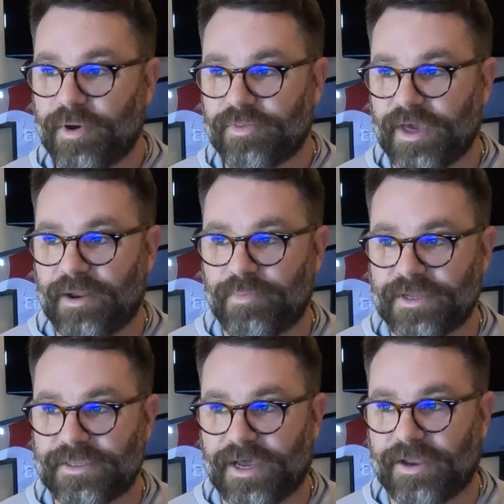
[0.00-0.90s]
both kind of
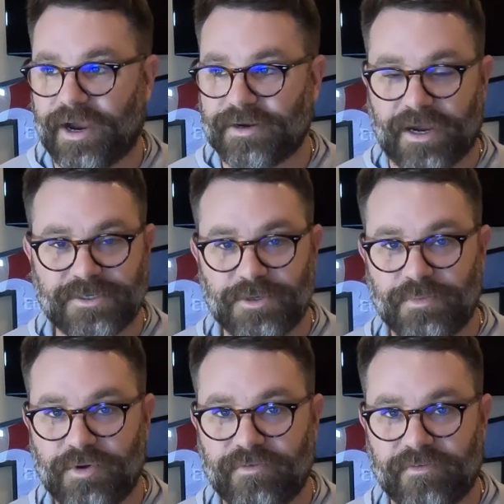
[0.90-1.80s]
picked out our two
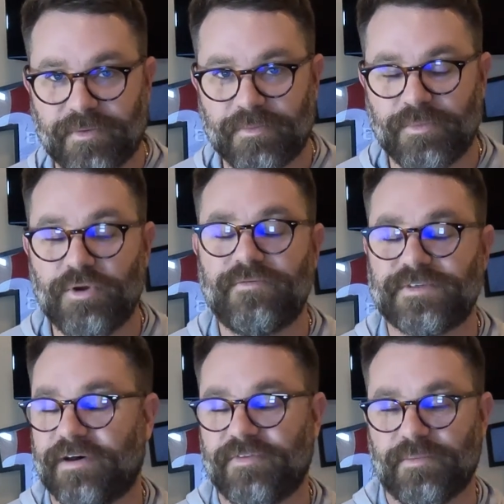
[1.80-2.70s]

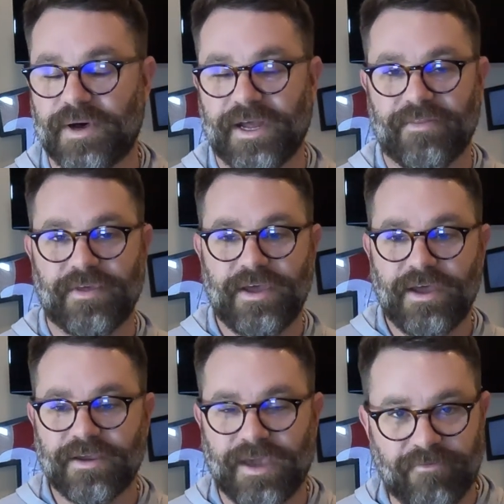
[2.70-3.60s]
moves of the month
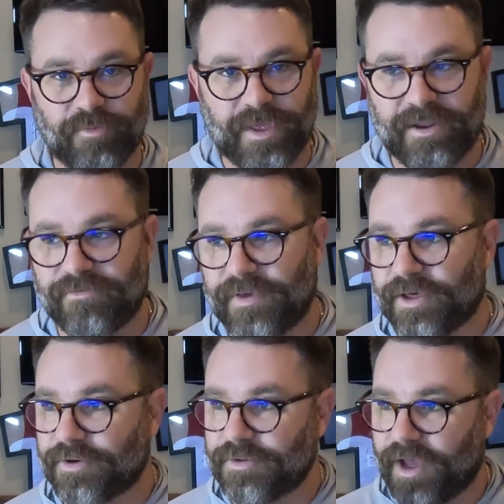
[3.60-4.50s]
came from the
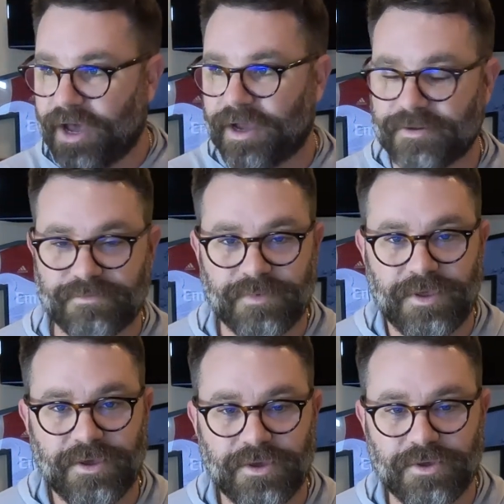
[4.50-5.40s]
NFL.
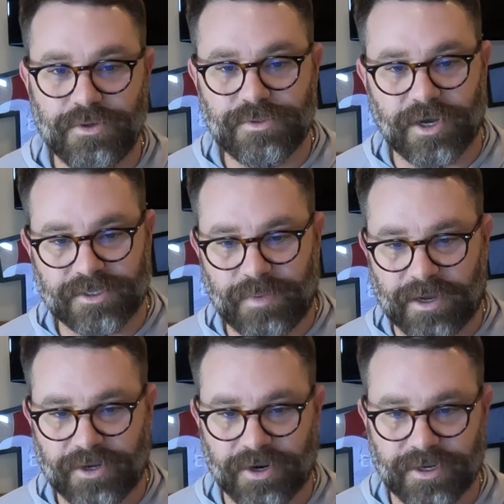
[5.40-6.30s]
You talked
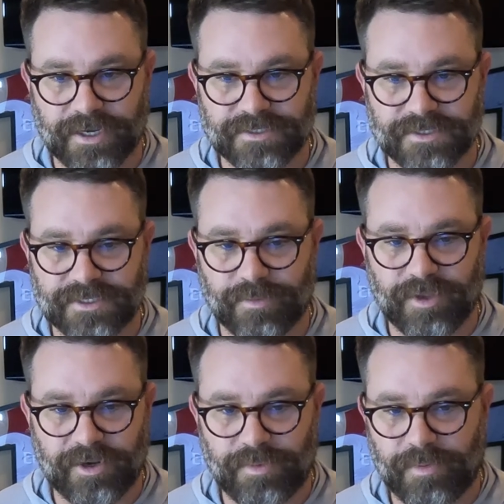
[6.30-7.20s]
about Kirk Cousins. Tell
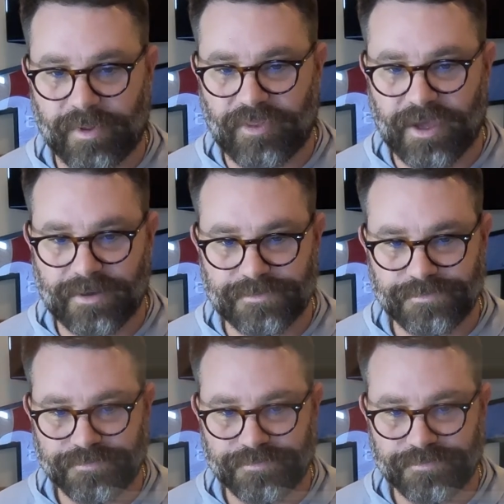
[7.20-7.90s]
me a little bit about that.